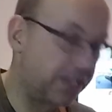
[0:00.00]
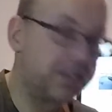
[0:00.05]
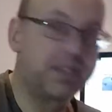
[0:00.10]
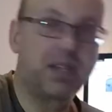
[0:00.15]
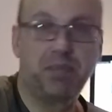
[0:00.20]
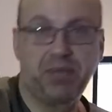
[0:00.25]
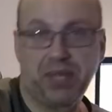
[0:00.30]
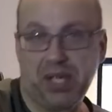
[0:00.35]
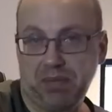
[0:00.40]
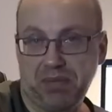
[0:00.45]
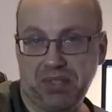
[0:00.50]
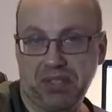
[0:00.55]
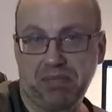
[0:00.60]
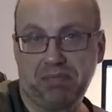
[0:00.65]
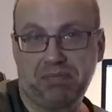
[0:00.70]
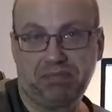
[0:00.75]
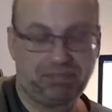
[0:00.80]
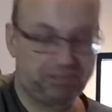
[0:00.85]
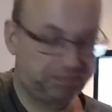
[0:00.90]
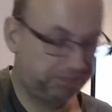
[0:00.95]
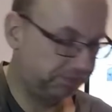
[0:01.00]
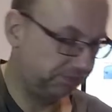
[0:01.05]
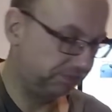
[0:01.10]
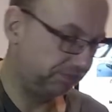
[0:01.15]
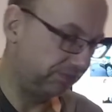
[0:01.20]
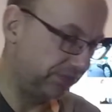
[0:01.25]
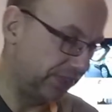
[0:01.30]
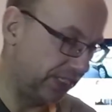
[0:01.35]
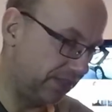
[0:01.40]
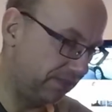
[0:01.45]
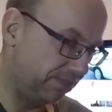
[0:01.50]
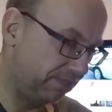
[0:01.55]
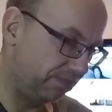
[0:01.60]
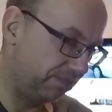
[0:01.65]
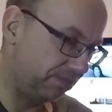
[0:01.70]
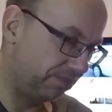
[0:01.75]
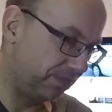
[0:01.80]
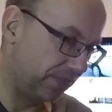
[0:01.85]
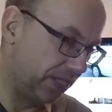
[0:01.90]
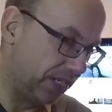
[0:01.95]
sometimes, you know.
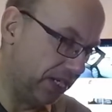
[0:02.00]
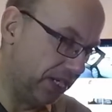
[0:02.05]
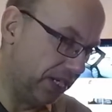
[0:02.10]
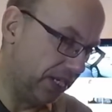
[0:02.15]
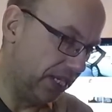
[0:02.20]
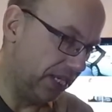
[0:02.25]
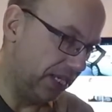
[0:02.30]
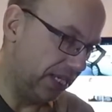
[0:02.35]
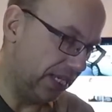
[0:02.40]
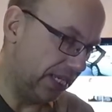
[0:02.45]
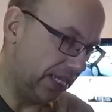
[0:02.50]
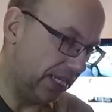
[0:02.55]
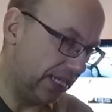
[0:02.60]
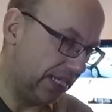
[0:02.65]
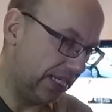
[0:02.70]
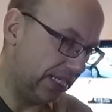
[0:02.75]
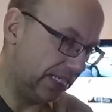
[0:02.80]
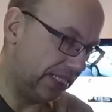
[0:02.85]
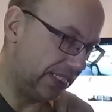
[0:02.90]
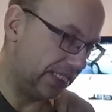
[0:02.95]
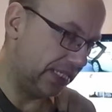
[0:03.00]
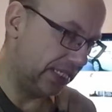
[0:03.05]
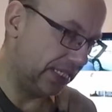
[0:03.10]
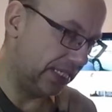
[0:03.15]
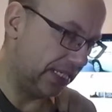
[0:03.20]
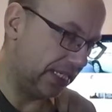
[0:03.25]
And